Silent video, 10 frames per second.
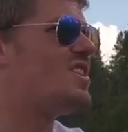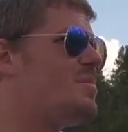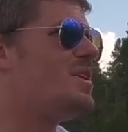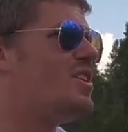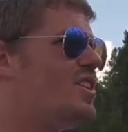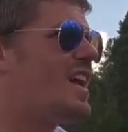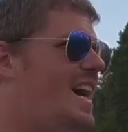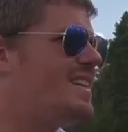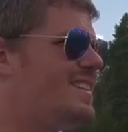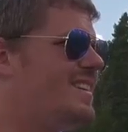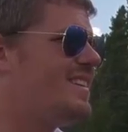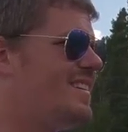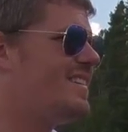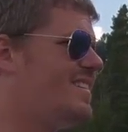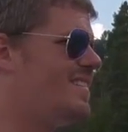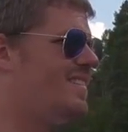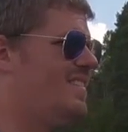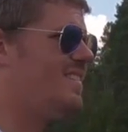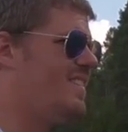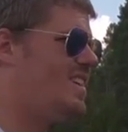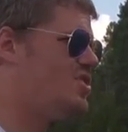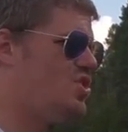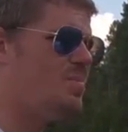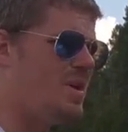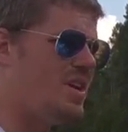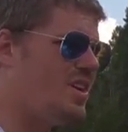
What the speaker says: is going to be good or not. It should be